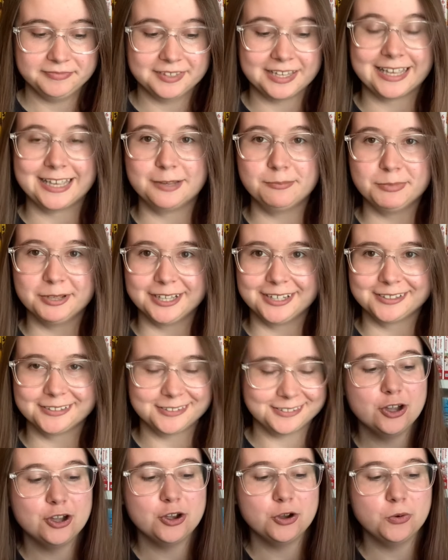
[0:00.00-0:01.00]

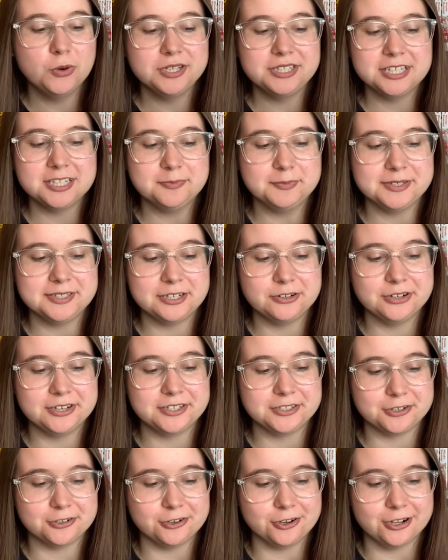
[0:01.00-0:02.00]
implants. Who is this mysterious
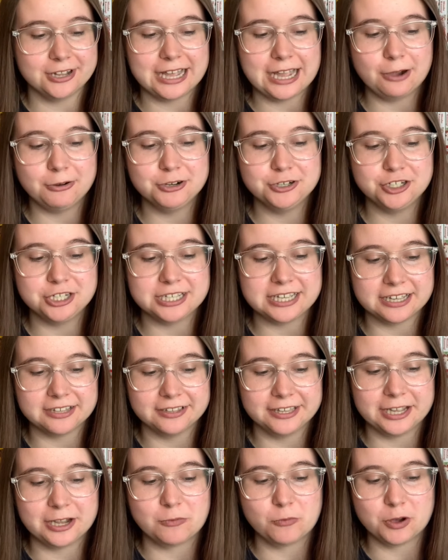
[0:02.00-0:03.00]
girl? How is she
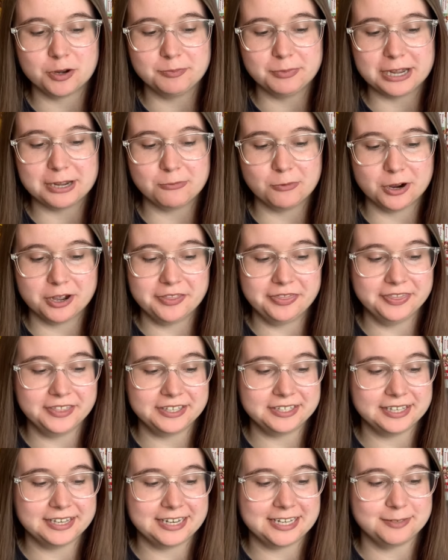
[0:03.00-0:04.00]
killing one by one the
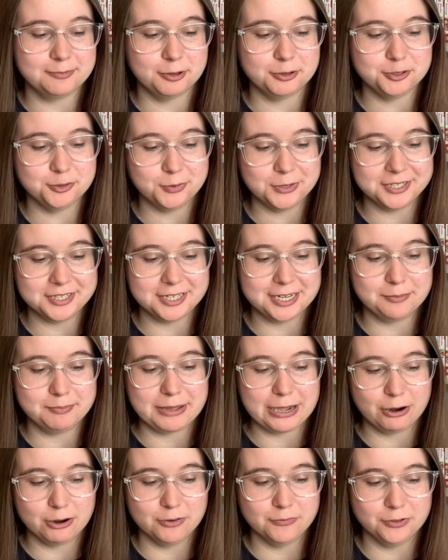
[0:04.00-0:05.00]
city's most twisted and
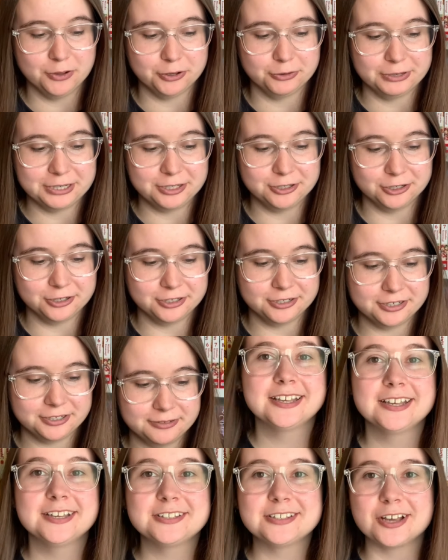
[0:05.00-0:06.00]
powerful creatures?
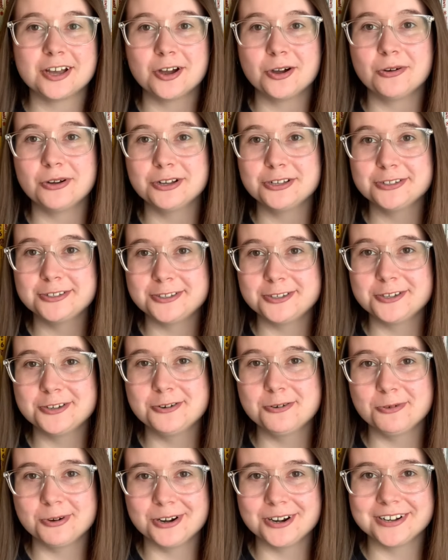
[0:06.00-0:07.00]
So, two
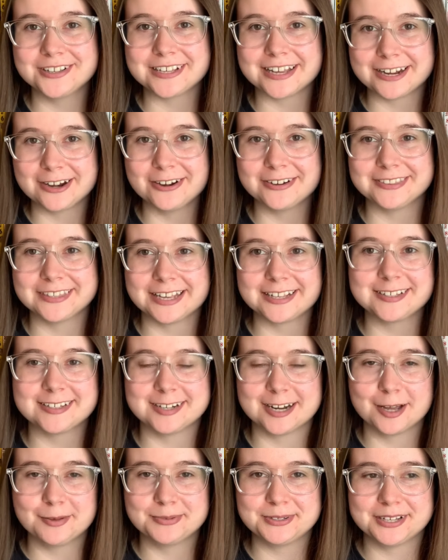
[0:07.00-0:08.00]
words I heard in that
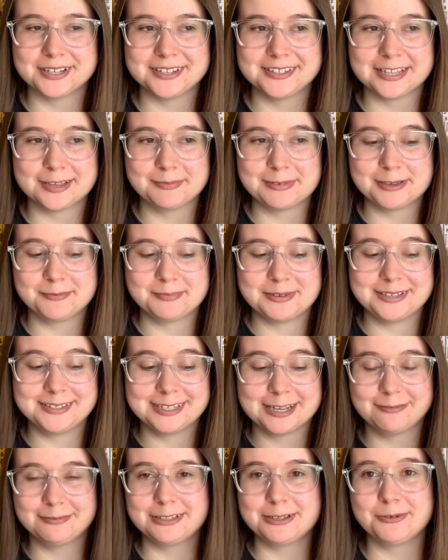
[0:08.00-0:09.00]
synopsis that make me
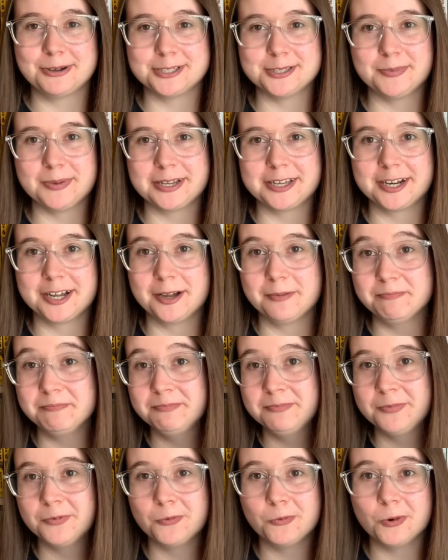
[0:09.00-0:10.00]
definitely want to pick it up
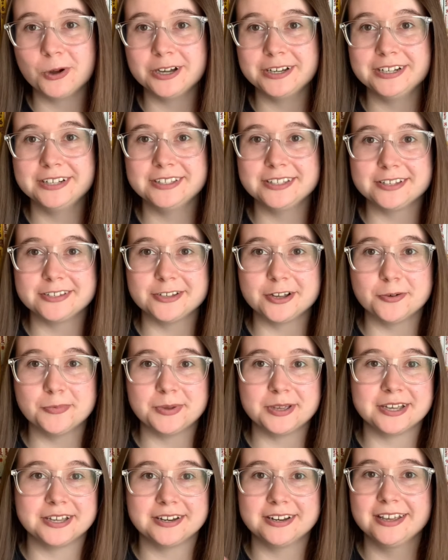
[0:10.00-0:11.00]
one,
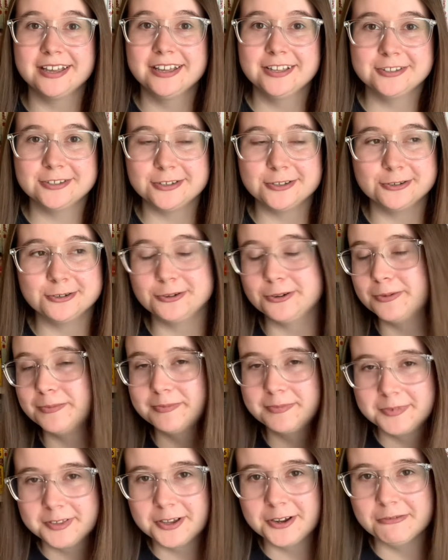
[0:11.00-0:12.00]
dystopian, two,
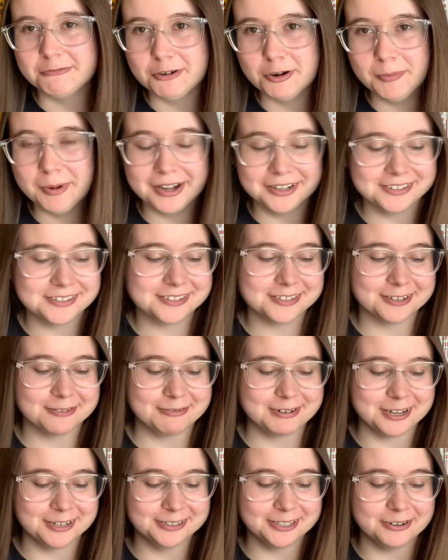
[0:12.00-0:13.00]
robots. We
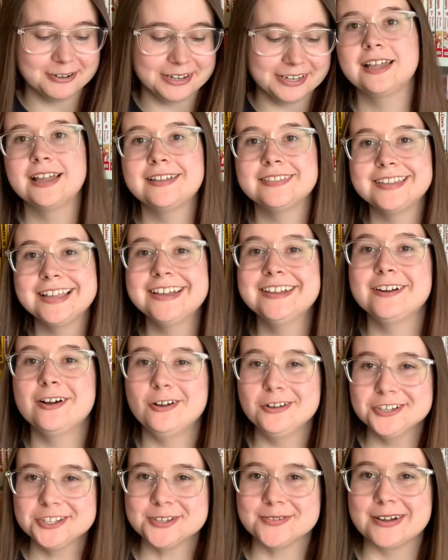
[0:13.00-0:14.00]
all know it. Then,
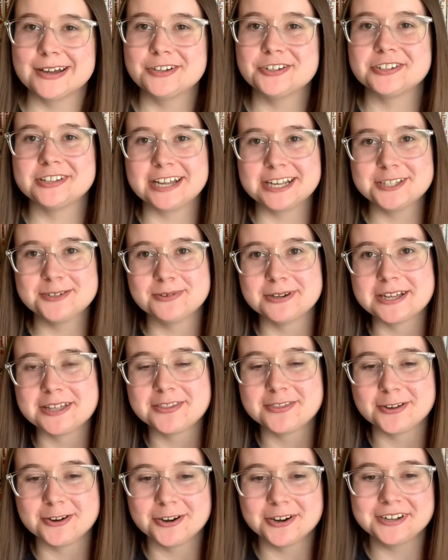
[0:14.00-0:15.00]
also on July
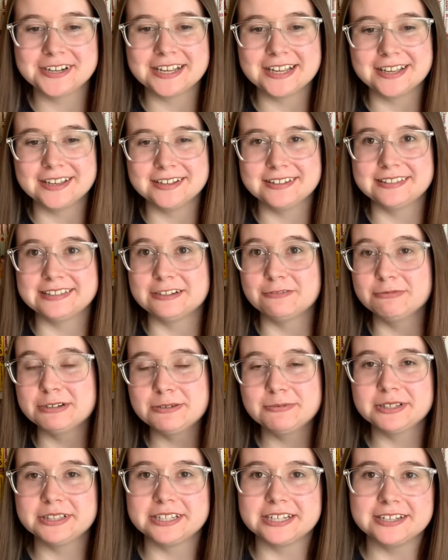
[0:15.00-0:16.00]
23rd, is the re
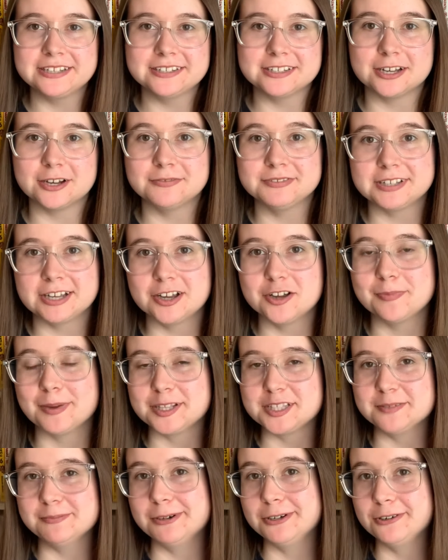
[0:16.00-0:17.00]
release of Taiyo
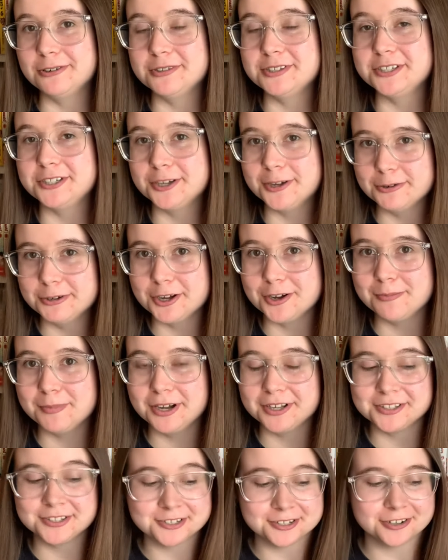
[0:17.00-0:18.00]
Matsumoto's Go Go
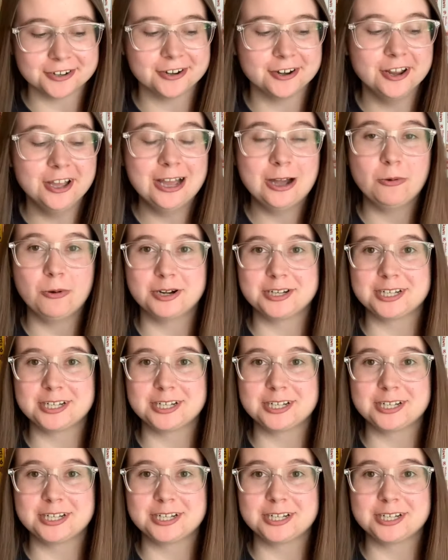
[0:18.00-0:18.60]
Monster, which